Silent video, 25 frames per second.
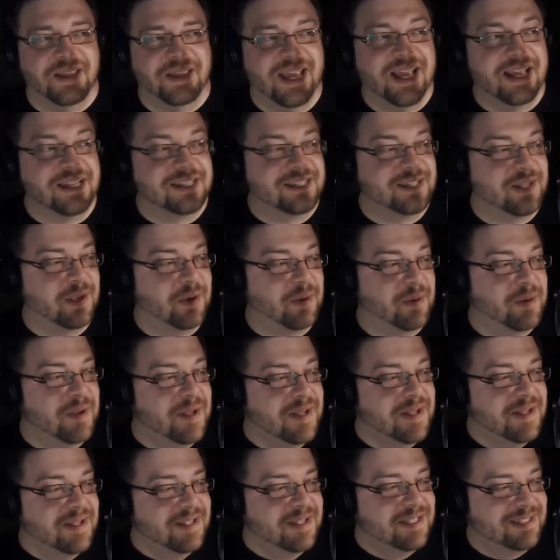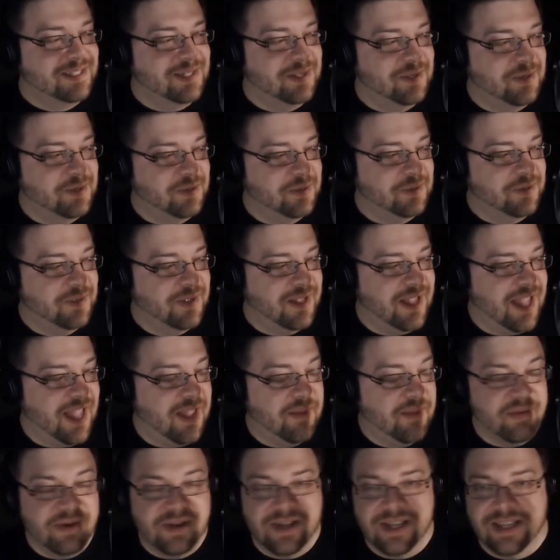yeah. So so
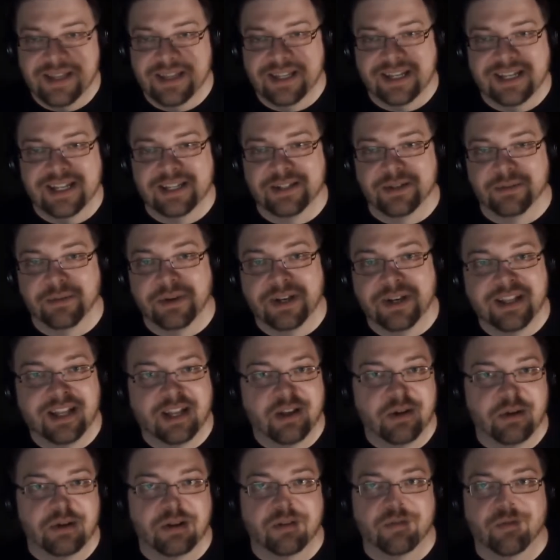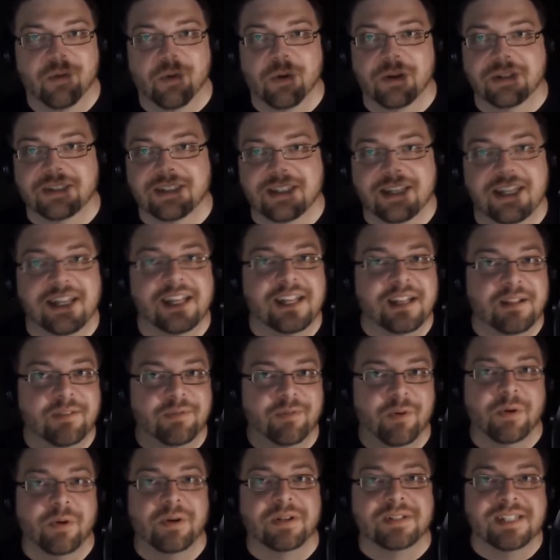Emma and the kids are running. They go in the forest, and then in the
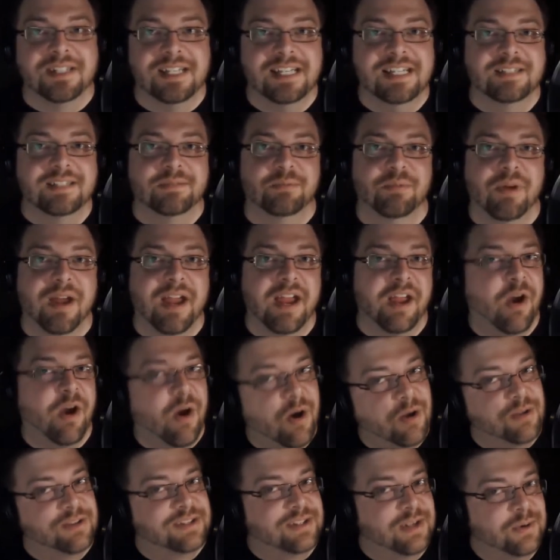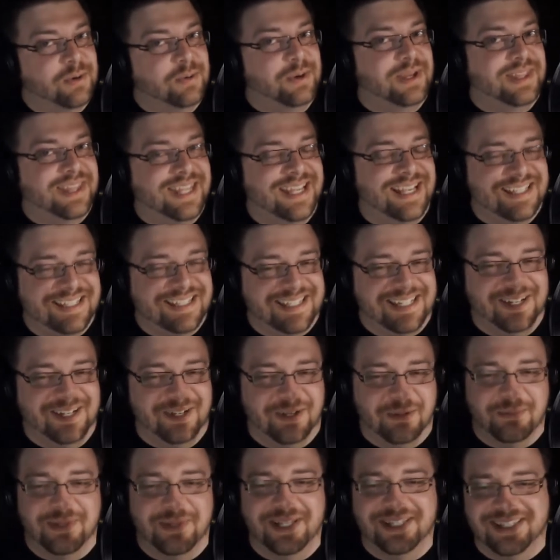forest is Ray also with his
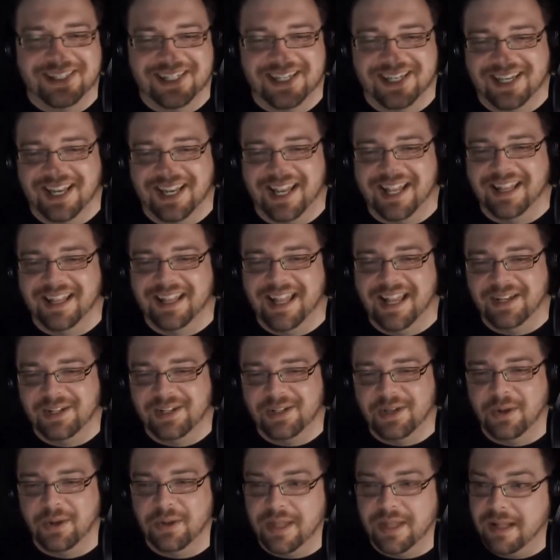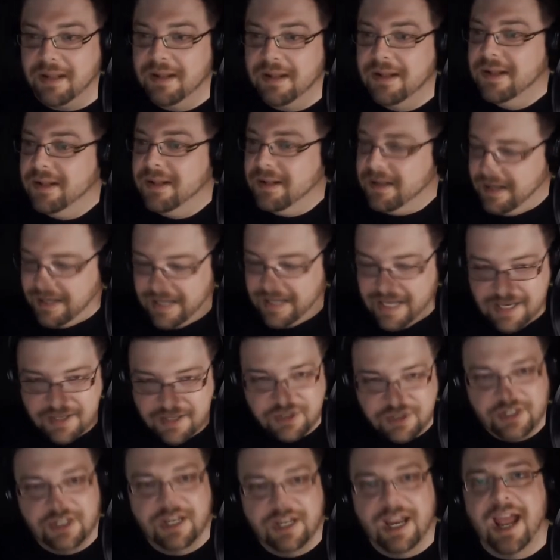ear missing, and they show that again
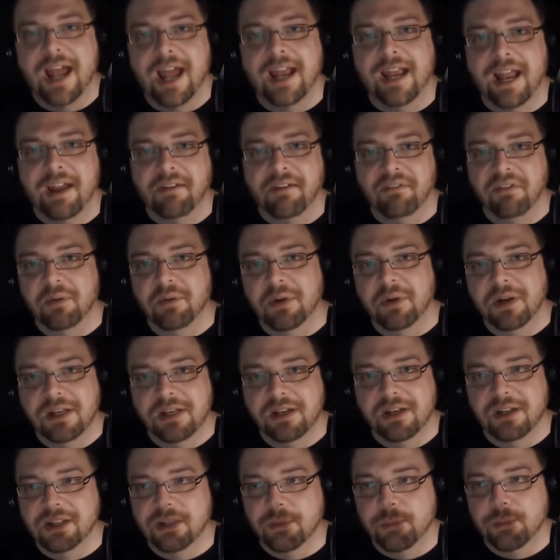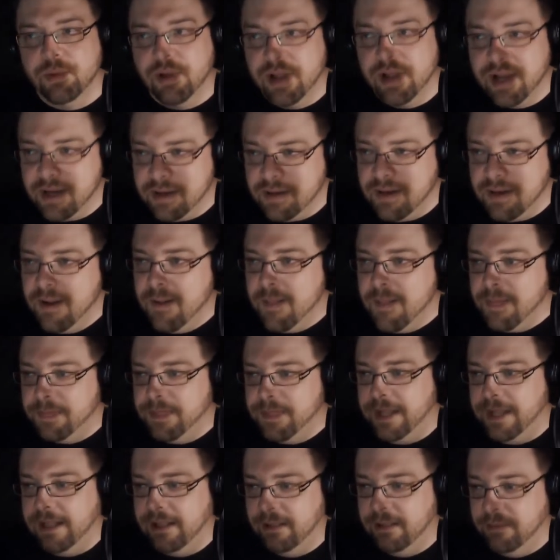she had everyone in on the plan.
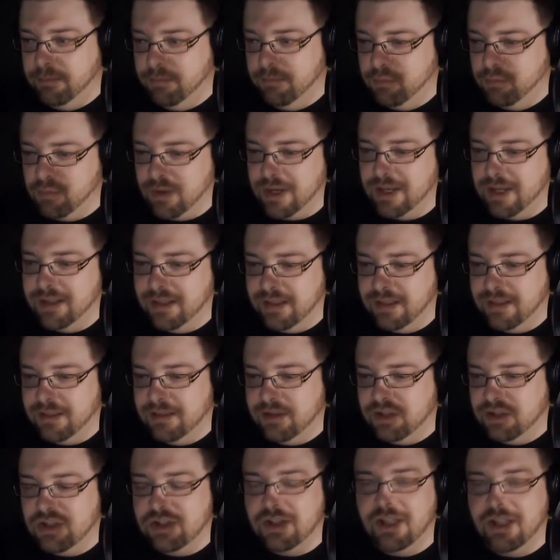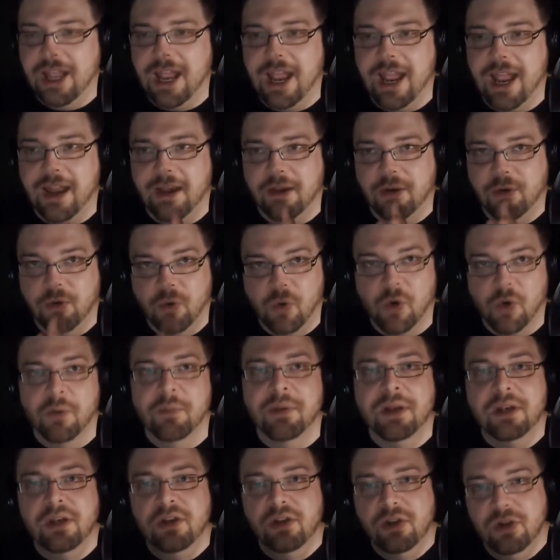They and
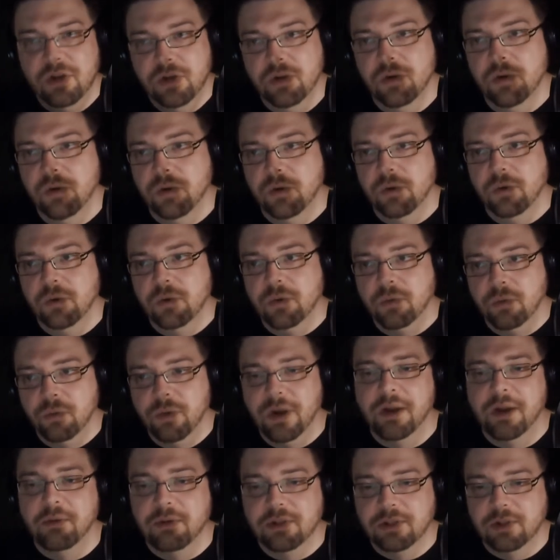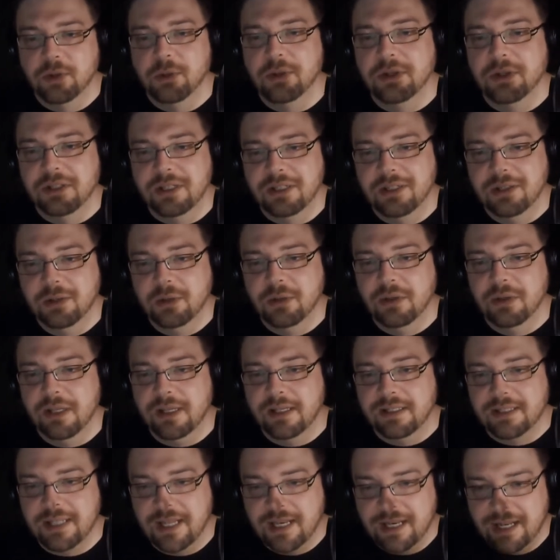Norman knew Ray was going to do
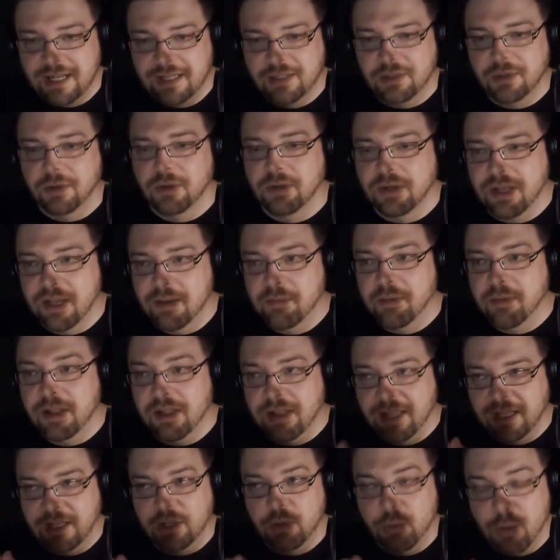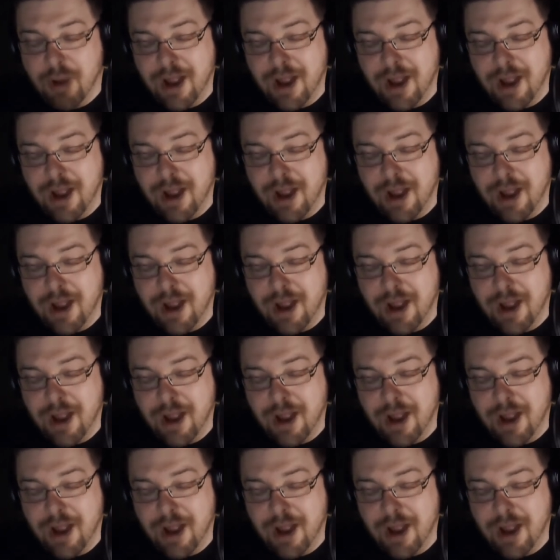this and had told Emily, like, you